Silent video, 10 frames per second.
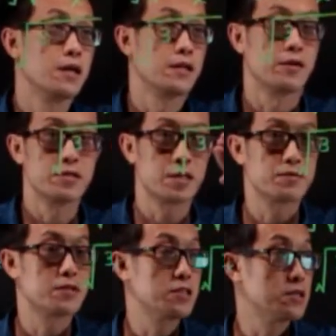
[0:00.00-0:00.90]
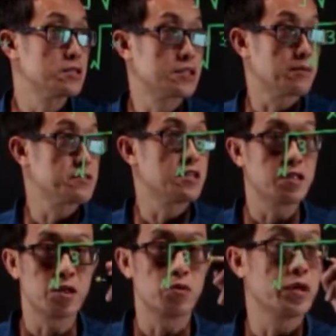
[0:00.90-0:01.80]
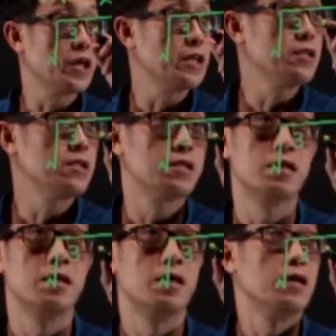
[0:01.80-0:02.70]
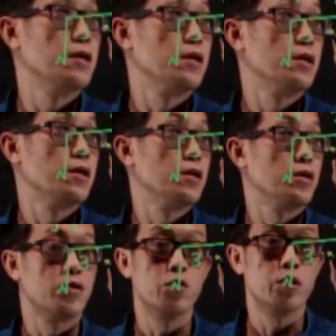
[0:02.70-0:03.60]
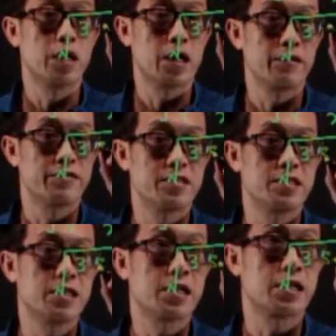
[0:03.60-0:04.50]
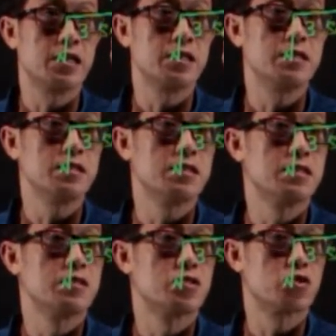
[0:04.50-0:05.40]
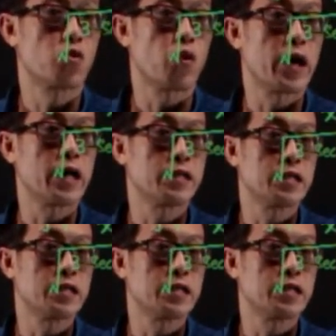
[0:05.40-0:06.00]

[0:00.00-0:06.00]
Now you substitute in, you will have secant square